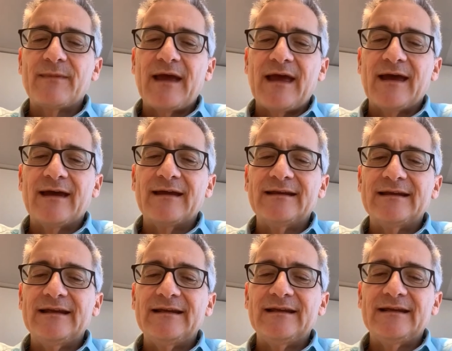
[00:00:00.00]
And
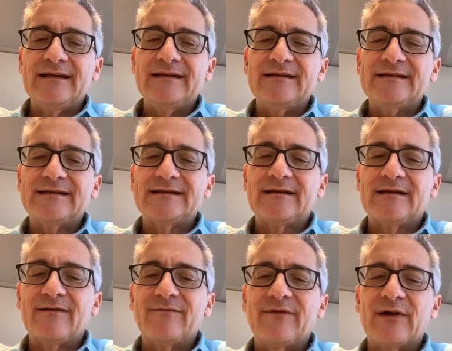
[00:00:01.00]
it is
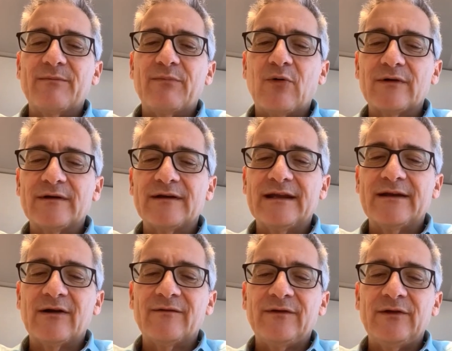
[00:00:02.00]
very important, in
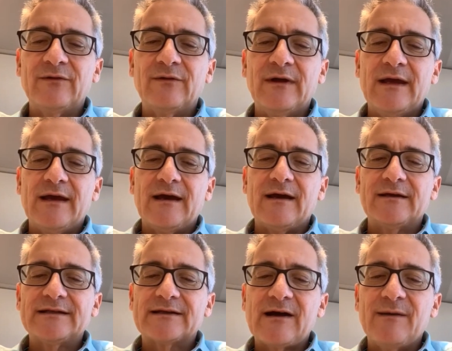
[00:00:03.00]
our view,
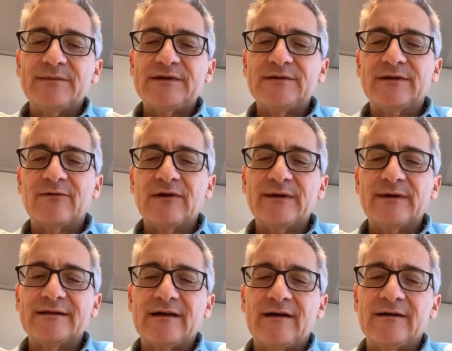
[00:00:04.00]
to come to an
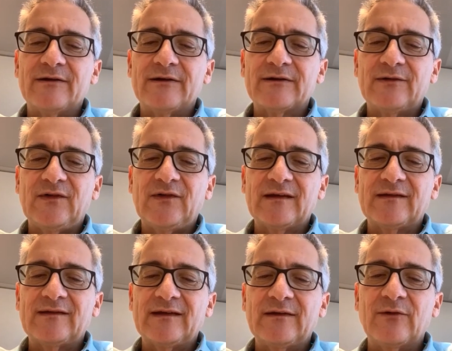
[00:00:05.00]
agreement on Article
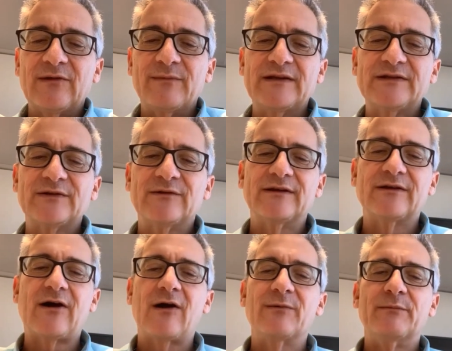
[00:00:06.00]
6 in order to make sure that
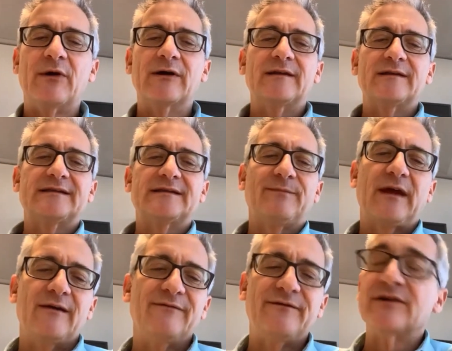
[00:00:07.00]
carbon markets
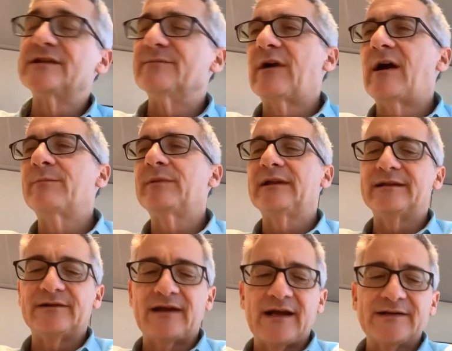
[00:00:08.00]
function properly
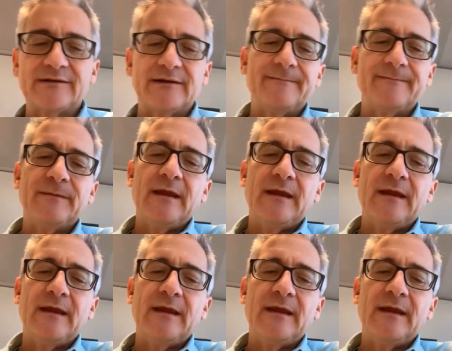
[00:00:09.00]
internationally.